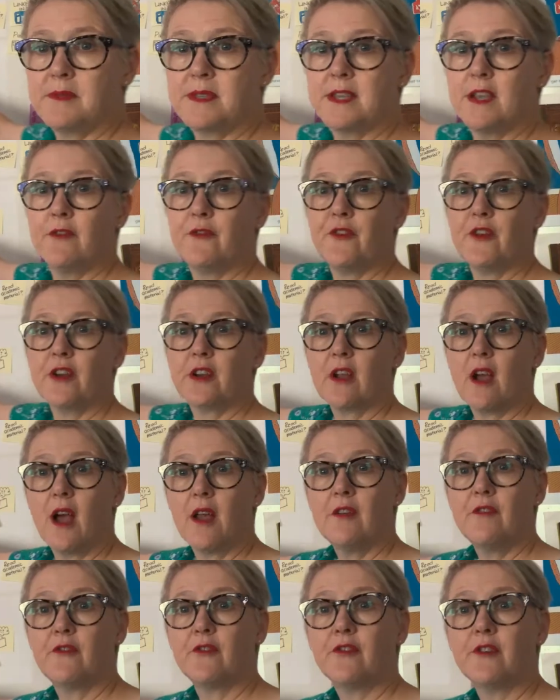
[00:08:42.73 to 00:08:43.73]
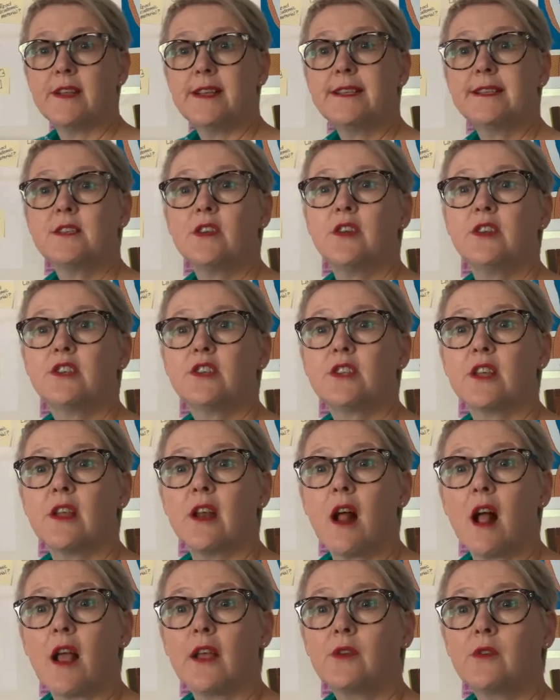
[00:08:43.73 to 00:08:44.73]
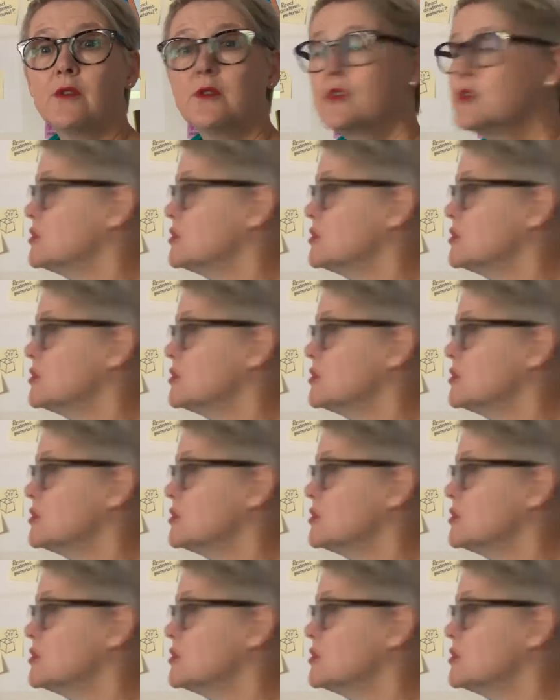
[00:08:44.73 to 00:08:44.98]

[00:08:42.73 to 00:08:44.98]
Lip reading: different kind of research that I could